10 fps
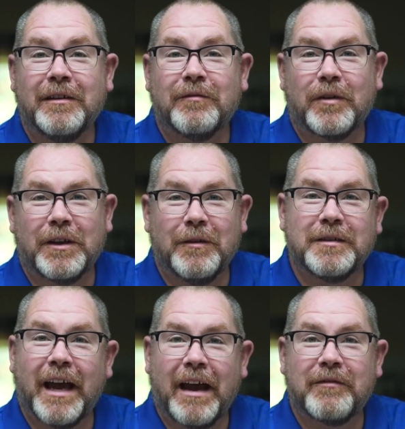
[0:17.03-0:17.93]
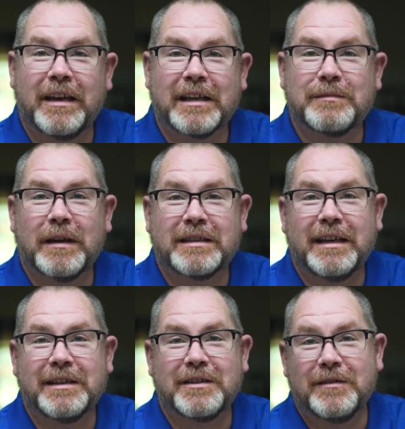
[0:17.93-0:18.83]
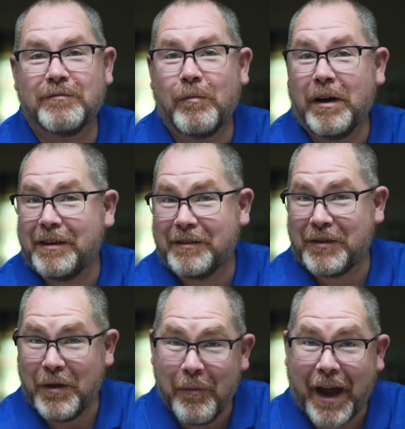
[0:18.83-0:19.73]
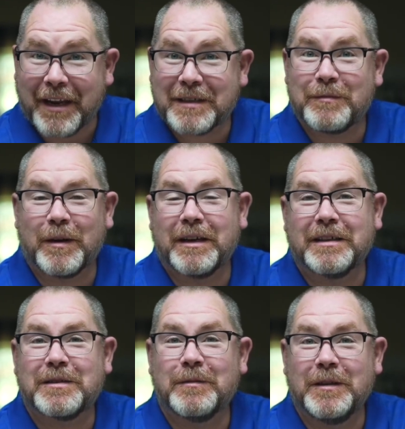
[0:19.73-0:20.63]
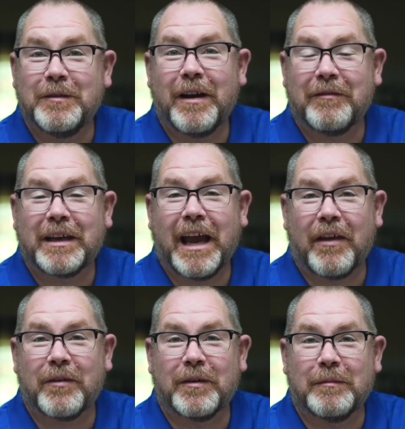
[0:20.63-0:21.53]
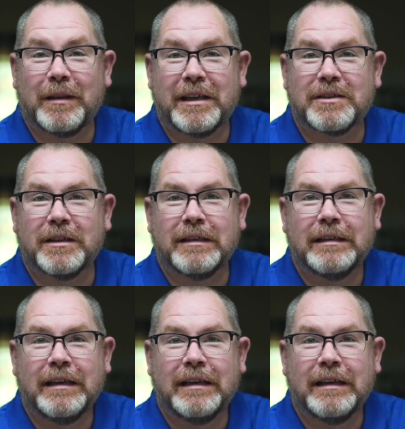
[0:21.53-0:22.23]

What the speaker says: for you to have an expectation of what you might experience when you have a catheter ablation.